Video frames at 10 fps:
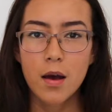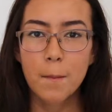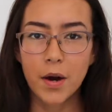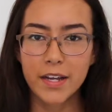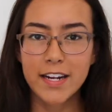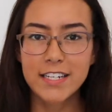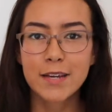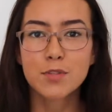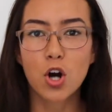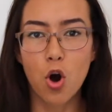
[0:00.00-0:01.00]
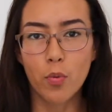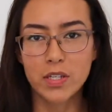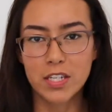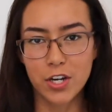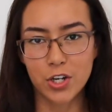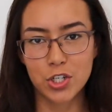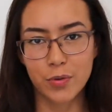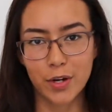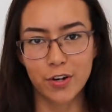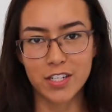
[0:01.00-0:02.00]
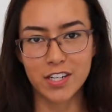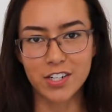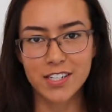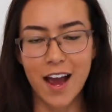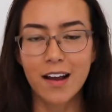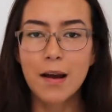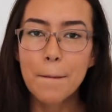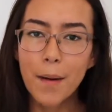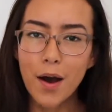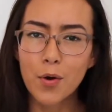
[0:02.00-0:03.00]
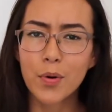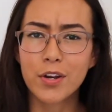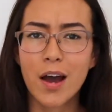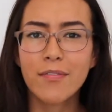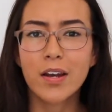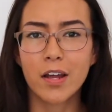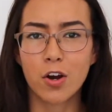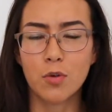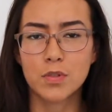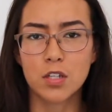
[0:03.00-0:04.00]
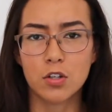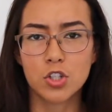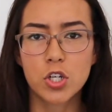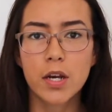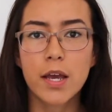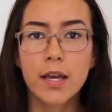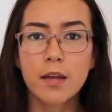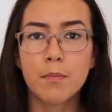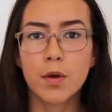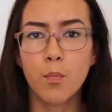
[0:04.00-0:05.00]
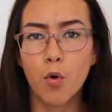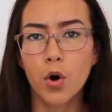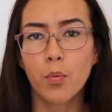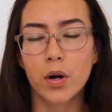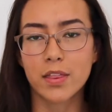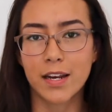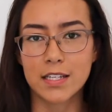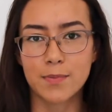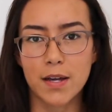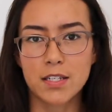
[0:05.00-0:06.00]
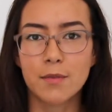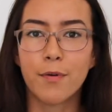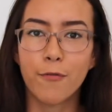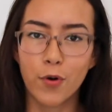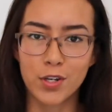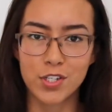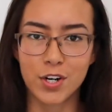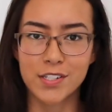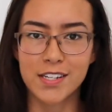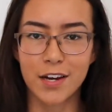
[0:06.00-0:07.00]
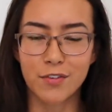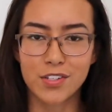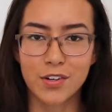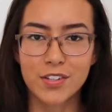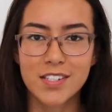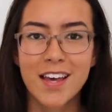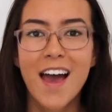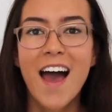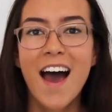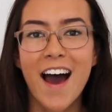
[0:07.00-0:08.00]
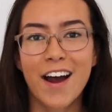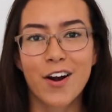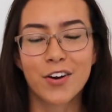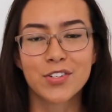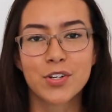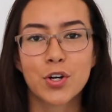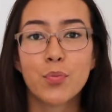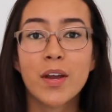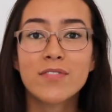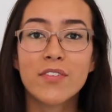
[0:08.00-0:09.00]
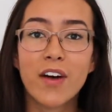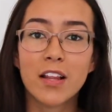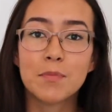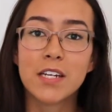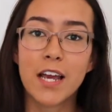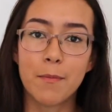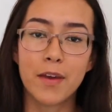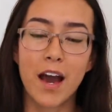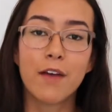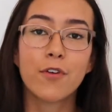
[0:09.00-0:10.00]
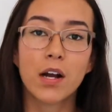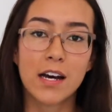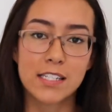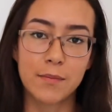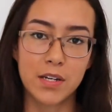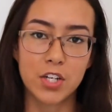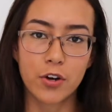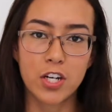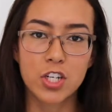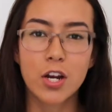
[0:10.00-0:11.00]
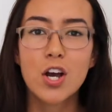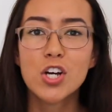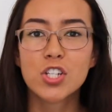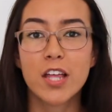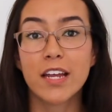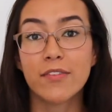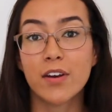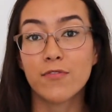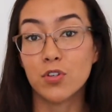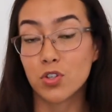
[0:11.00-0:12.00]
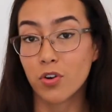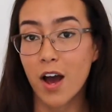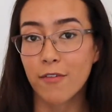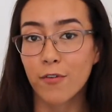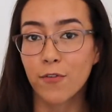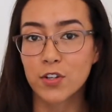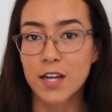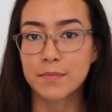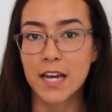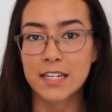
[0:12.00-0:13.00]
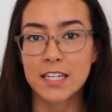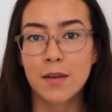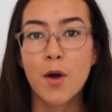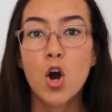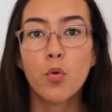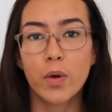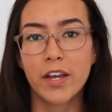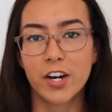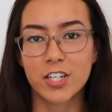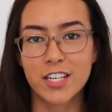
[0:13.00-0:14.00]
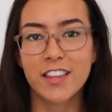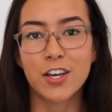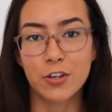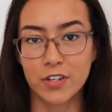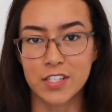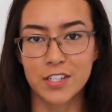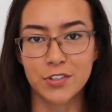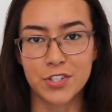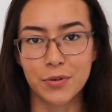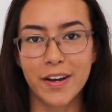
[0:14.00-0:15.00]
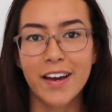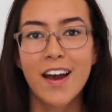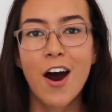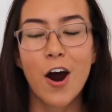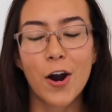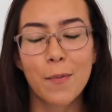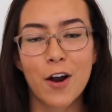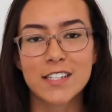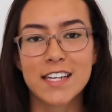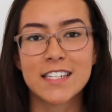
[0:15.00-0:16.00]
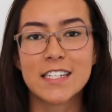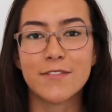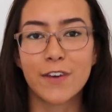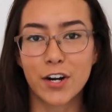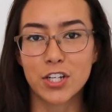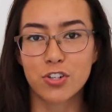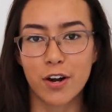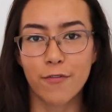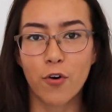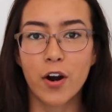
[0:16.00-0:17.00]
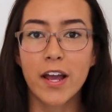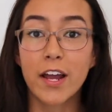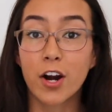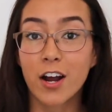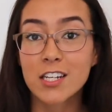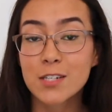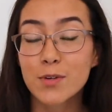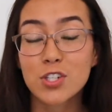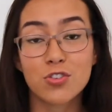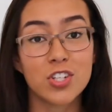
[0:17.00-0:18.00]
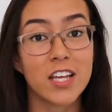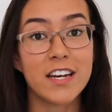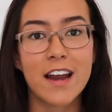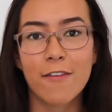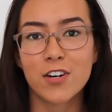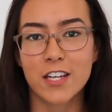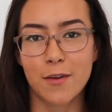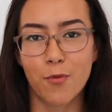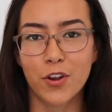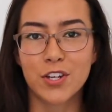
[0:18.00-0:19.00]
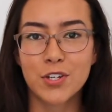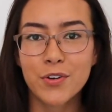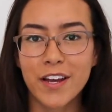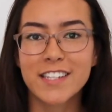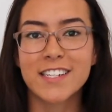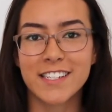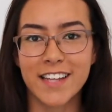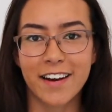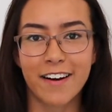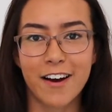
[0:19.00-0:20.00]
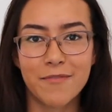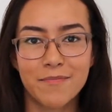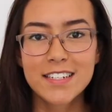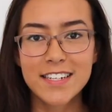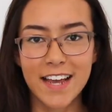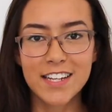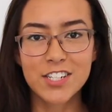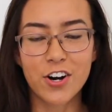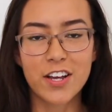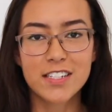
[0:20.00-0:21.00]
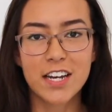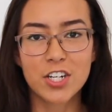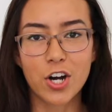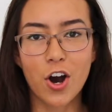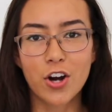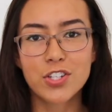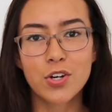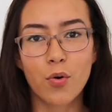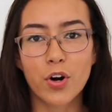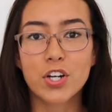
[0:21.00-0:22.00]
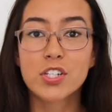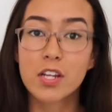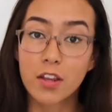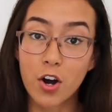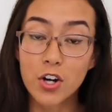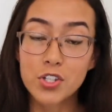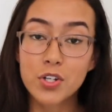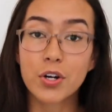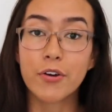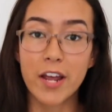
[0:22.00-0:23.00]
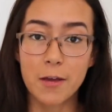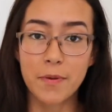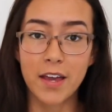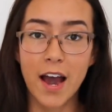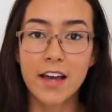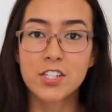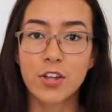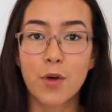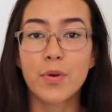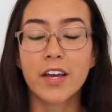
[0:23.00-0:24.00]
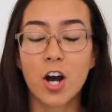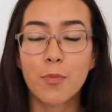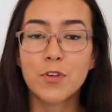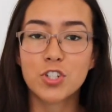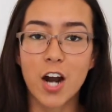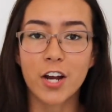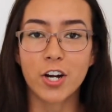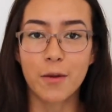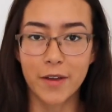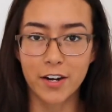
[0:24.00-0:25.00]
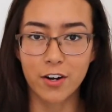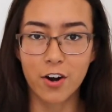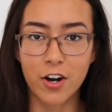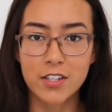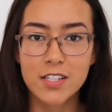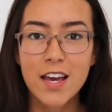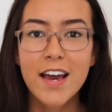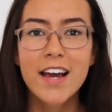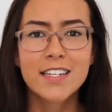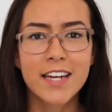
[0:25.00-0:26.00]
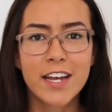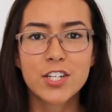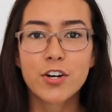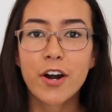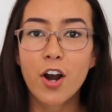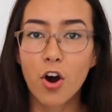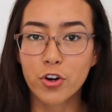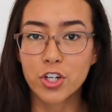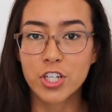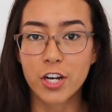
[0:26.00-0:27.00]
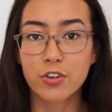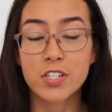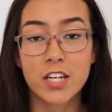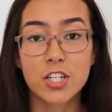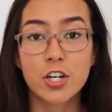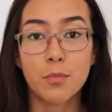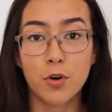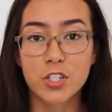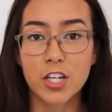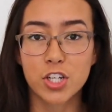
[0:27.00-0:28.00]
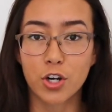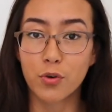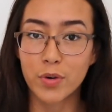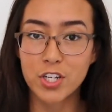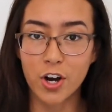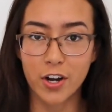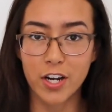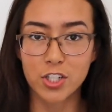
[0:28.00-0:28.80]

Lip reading: Marketing teams are always eager to increase their stack, but when you have an in-home solution, it can be more work than expected before you start seeing results. At Cardscrew, we have developed an API for custom integration so that even if you do not have a full-time tech team, we guarantee that you can still do it. Our process is very straightforward, and our customers usually never take more than 2 days to set it up. To get started, send your carts and orders to the Cardscrew API so that we can help you track your abandoned carts. To integrate all your channels into your multi-channel retargeting